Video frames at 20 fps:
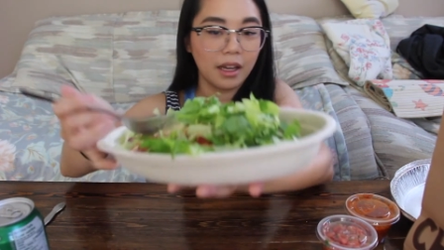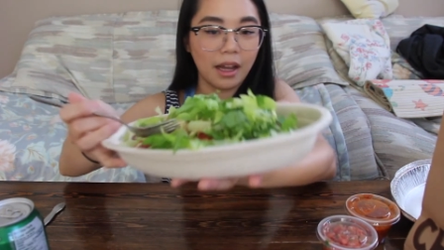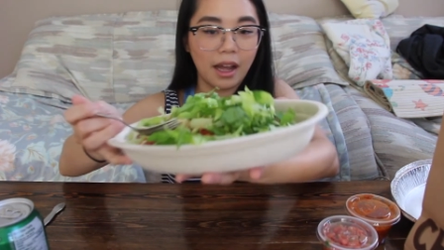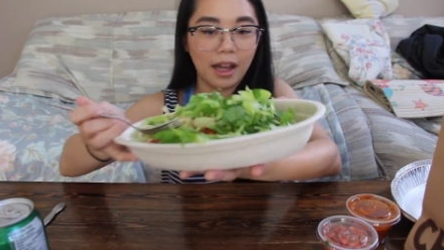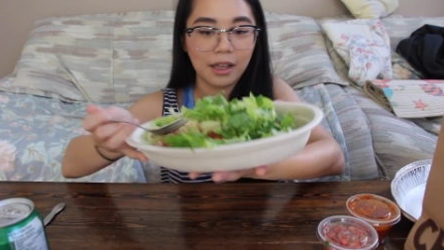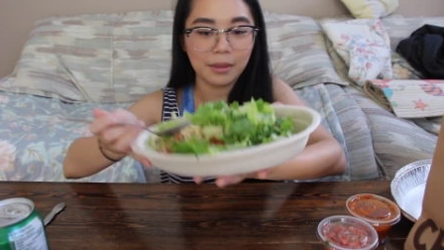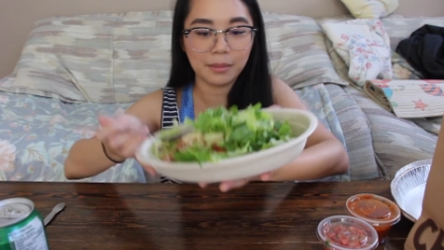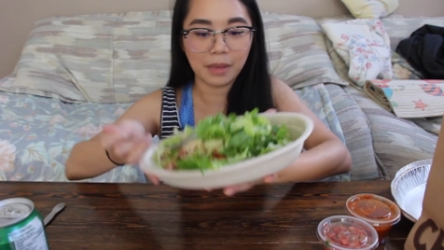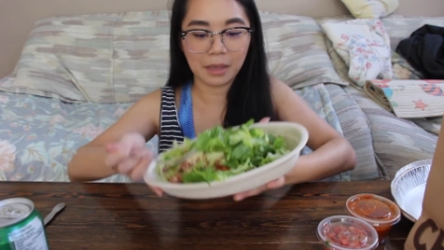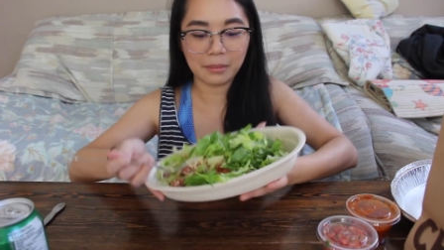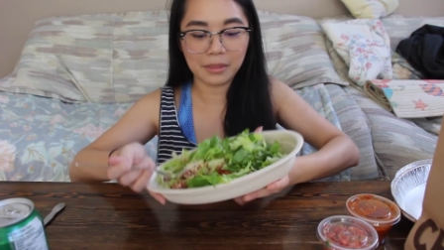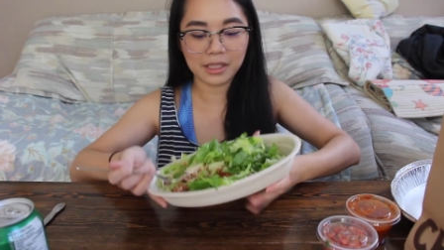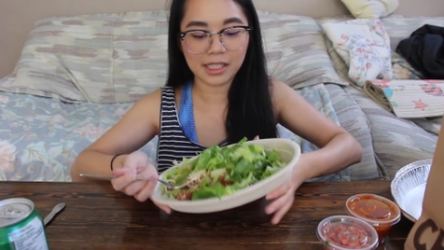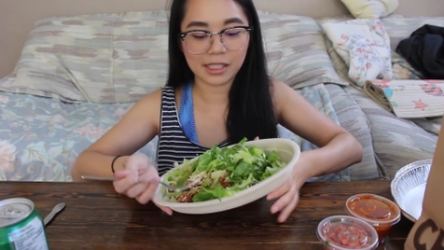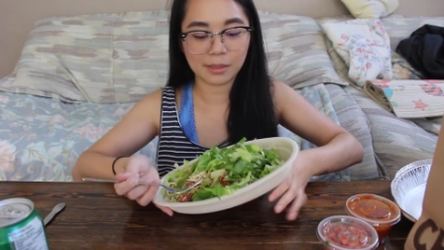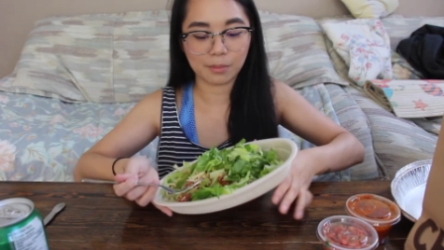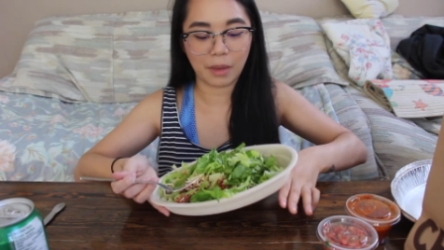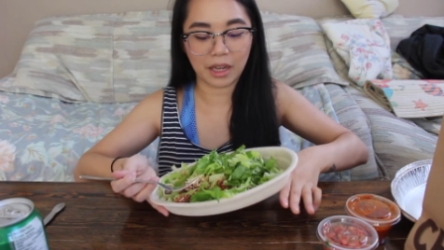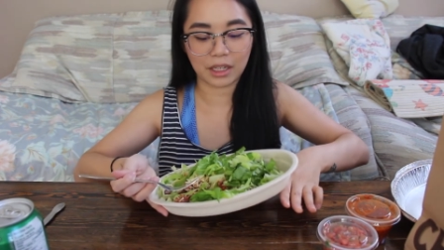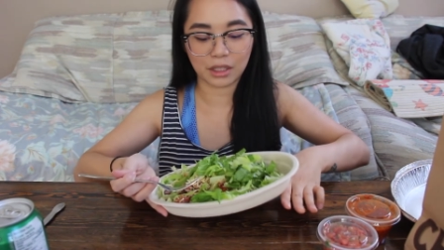I, I'm
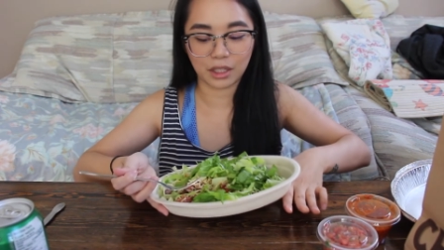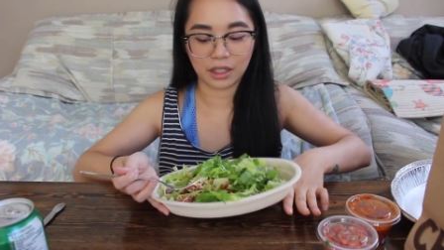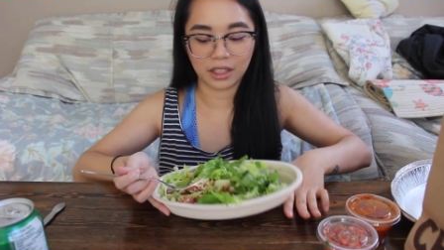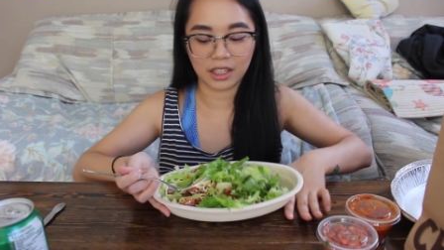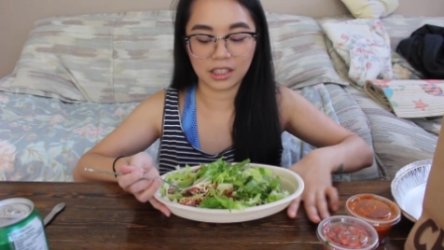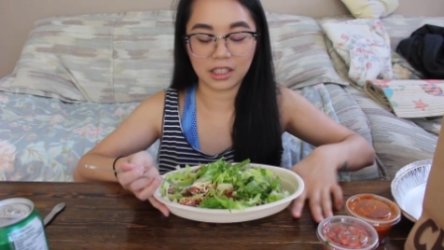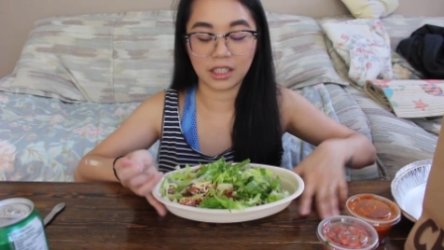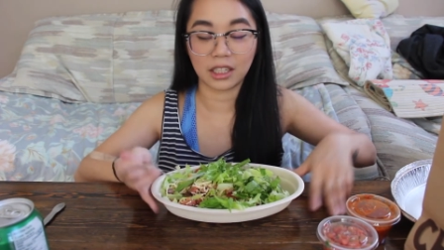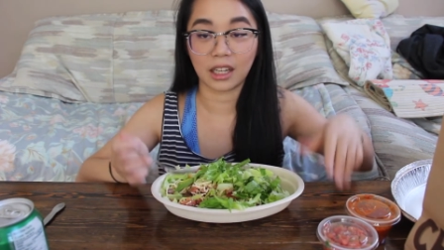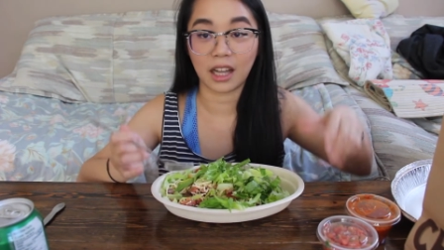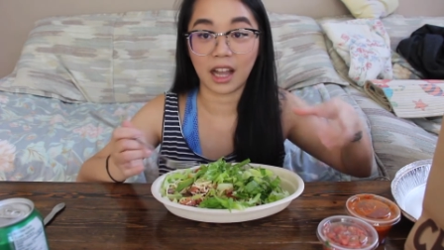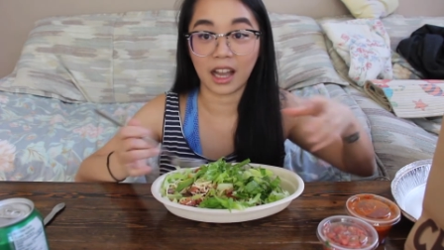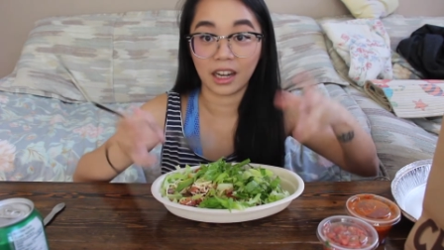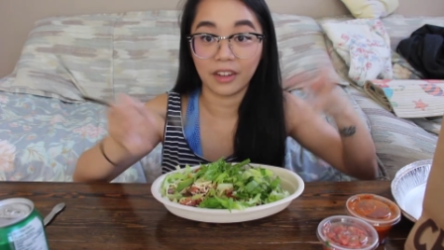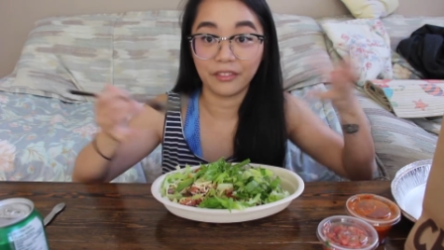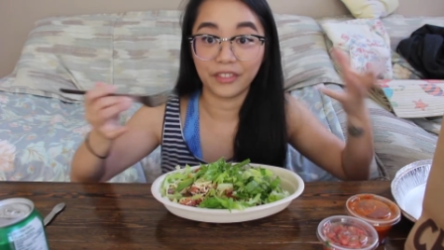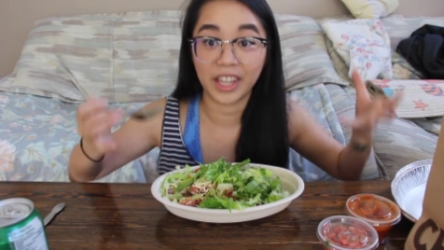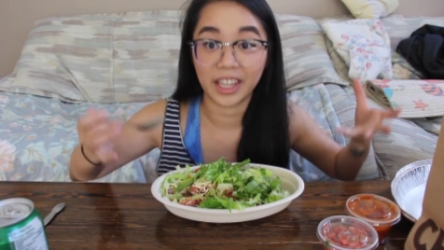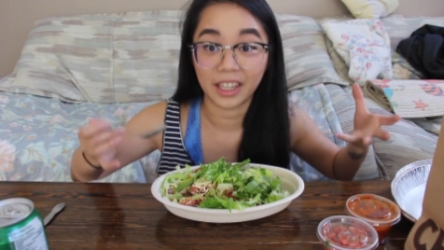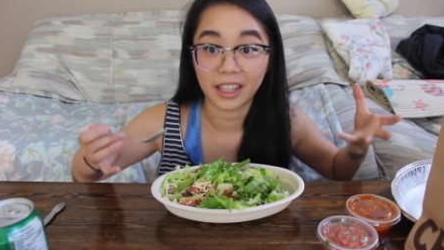expecting it to kind
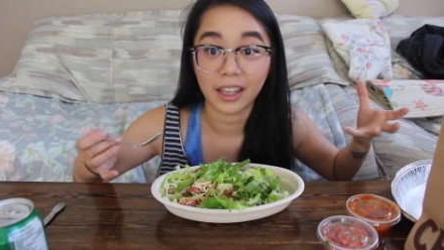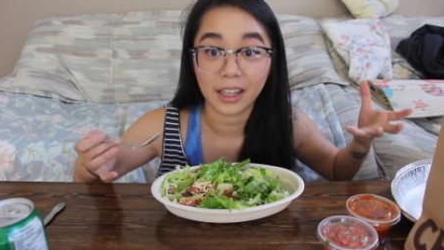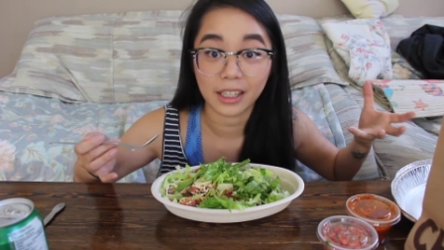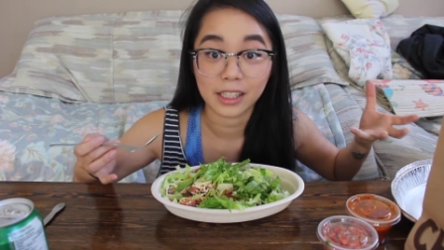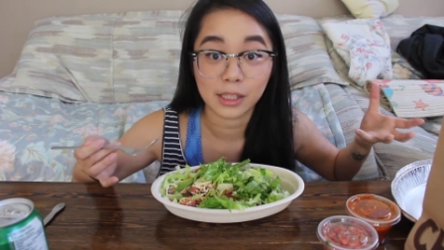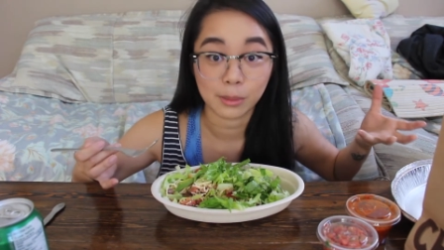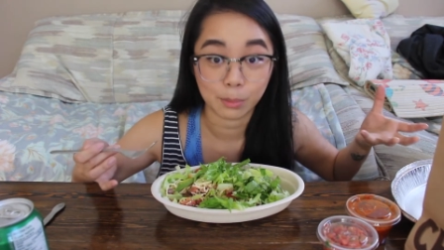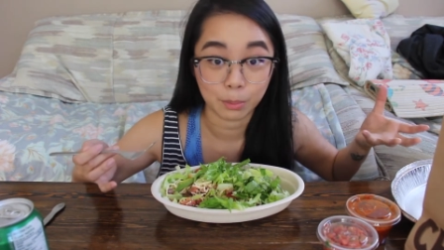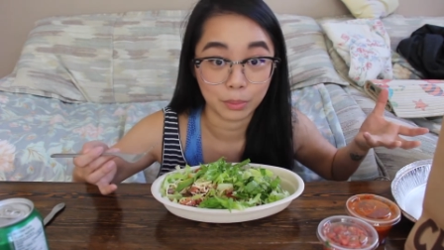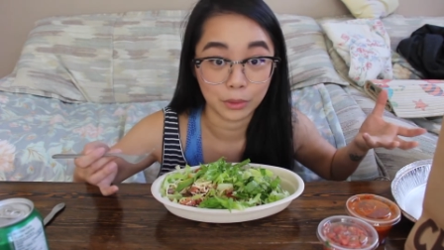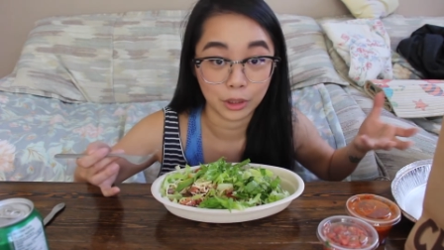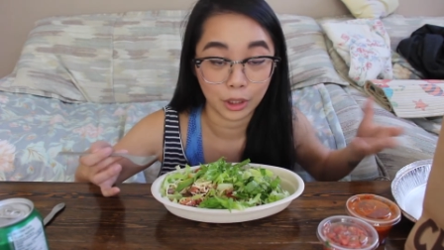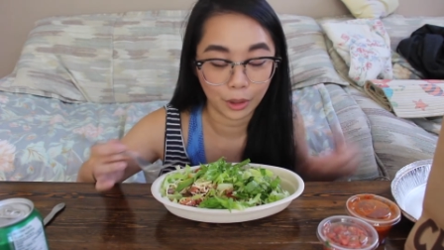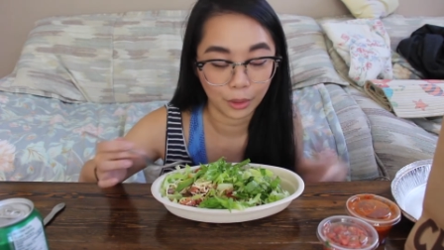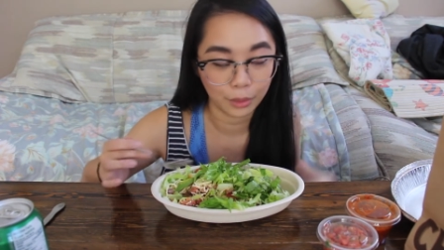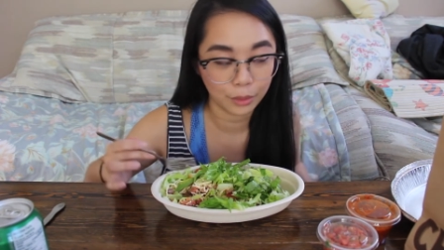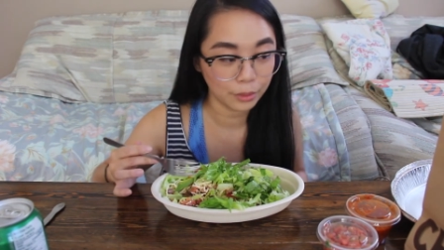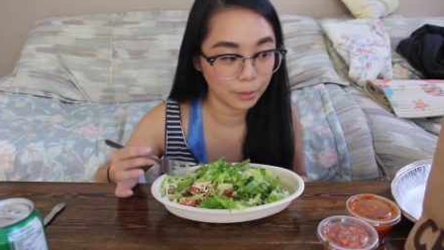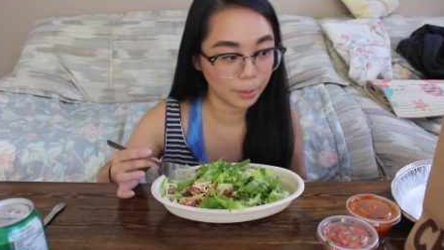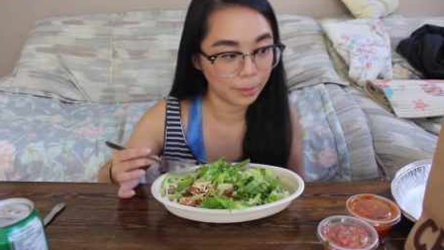of like
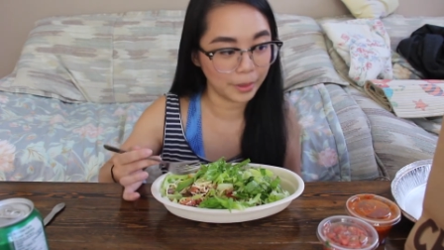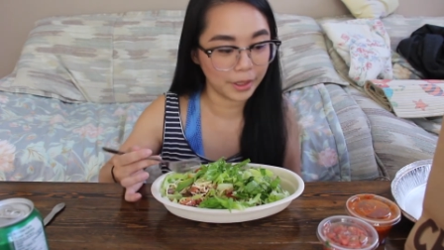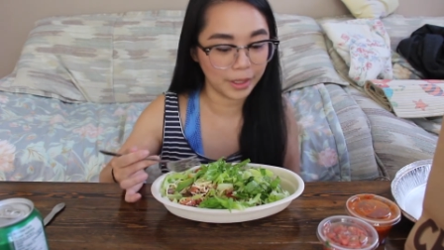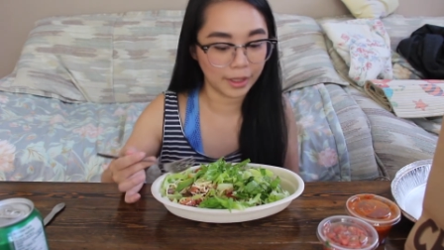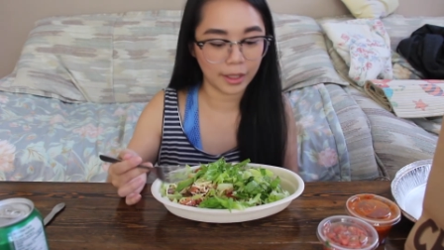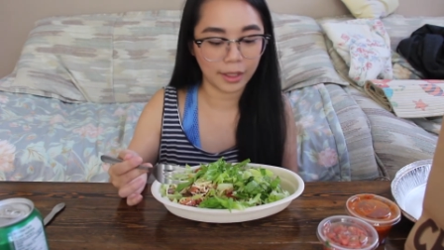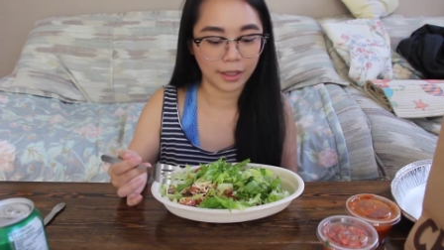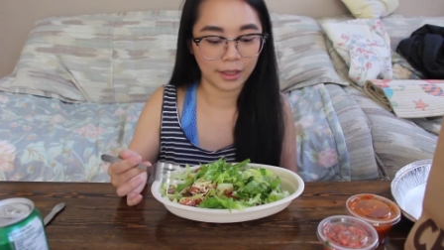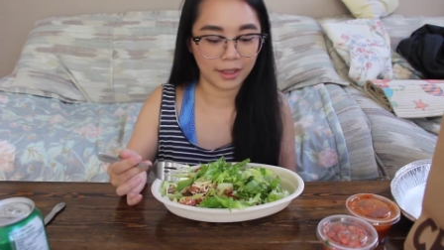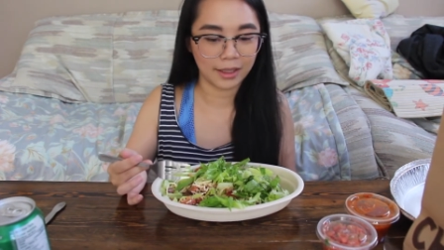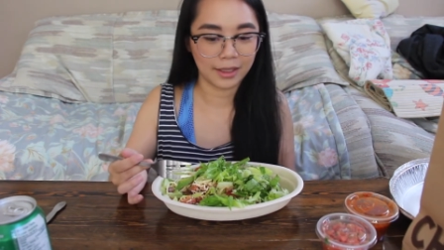explode, but